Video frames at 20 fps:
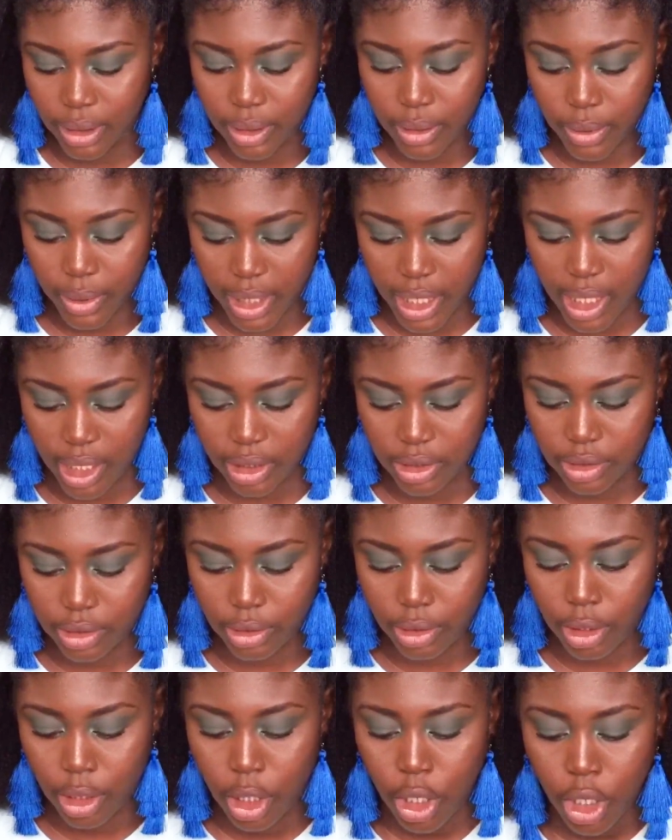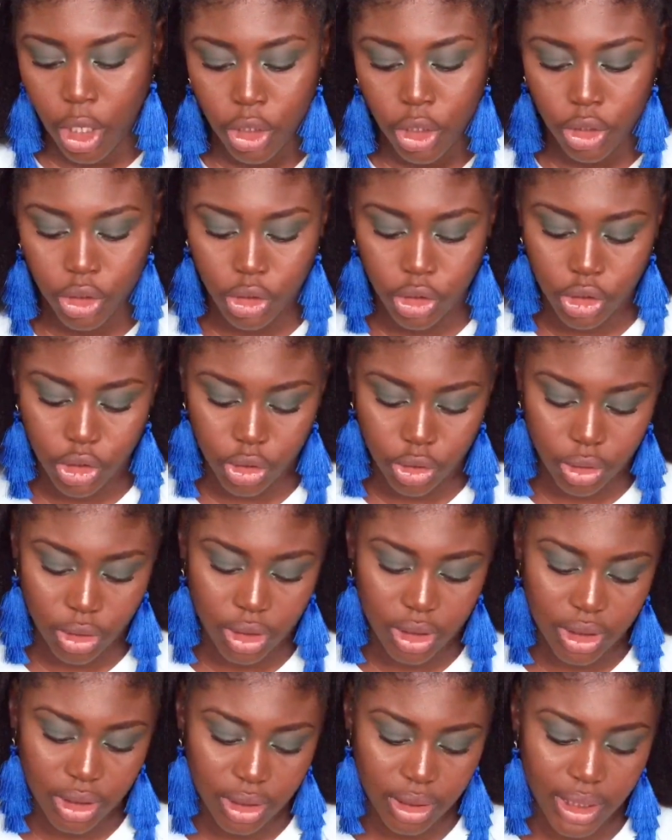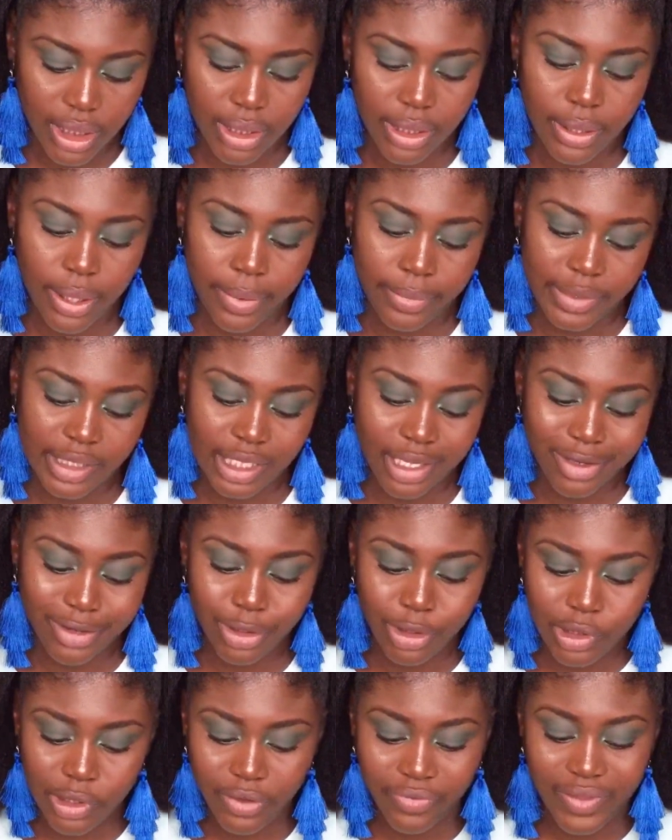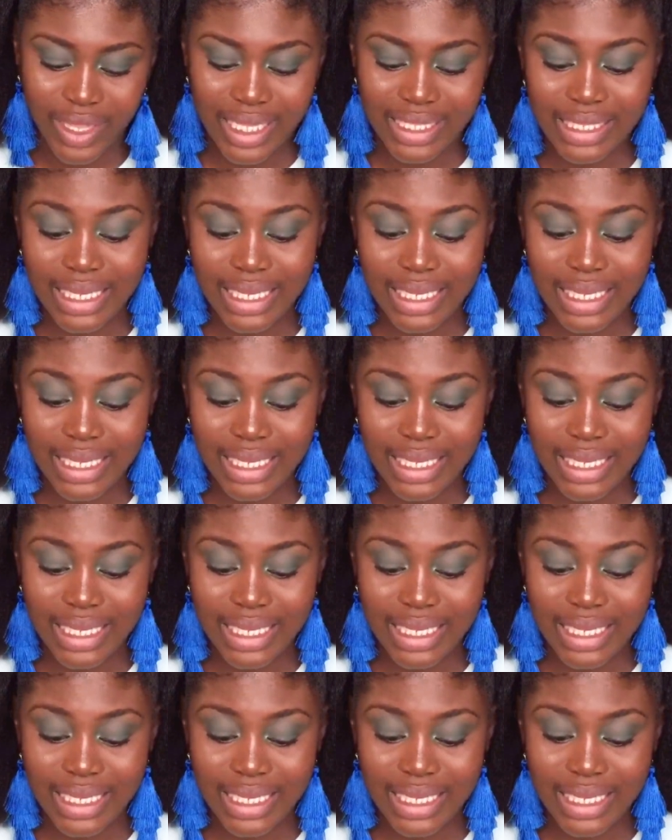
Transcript: Okay, so you should take note of that.